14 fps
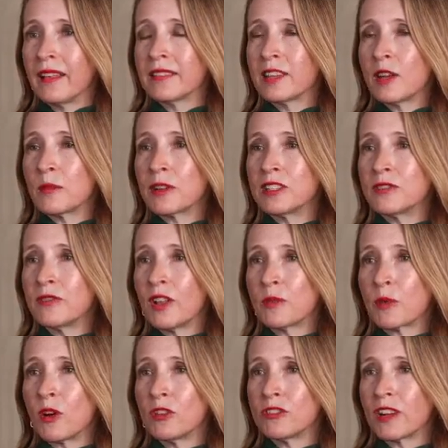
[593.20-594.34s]
Some can develop
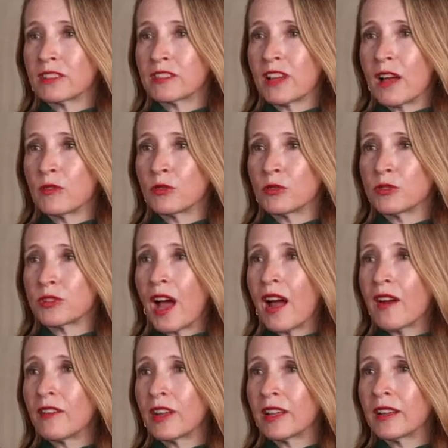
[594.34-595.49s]
conjunctival
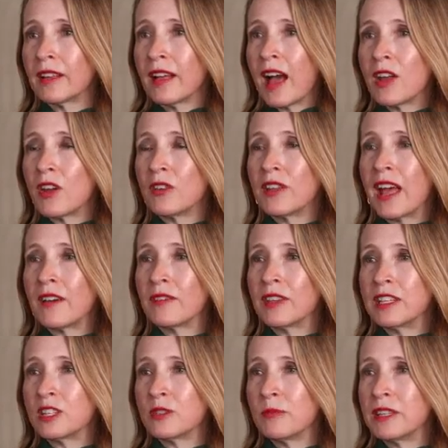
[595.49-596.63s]
scarring and only have
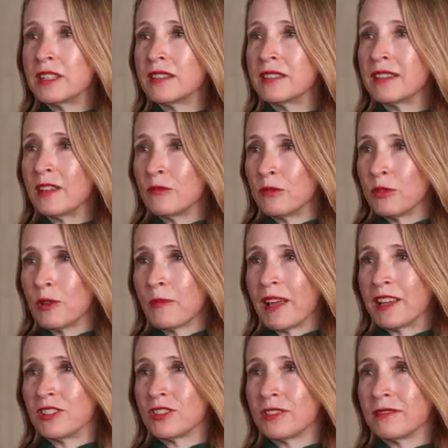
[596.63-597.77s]
intermittent
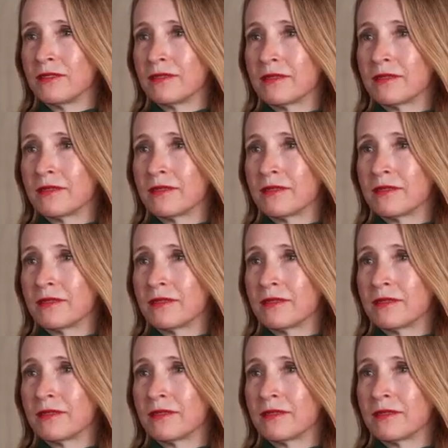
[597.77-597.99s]
inflammation.